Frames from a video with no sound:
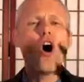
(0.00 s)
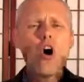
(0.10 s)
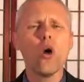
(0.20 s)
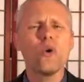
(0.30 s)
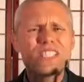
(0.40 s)

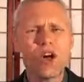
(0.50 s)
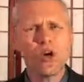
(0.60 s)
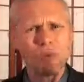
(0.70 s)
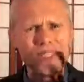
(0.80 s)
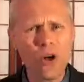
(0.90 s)
always,
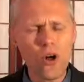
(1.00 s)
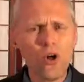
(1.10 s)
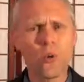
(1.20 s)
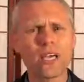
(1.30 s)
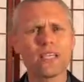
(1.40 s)
always,
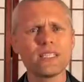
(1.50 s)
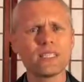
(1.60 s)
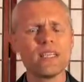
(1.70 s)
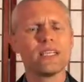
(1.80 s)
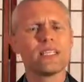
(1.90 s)
always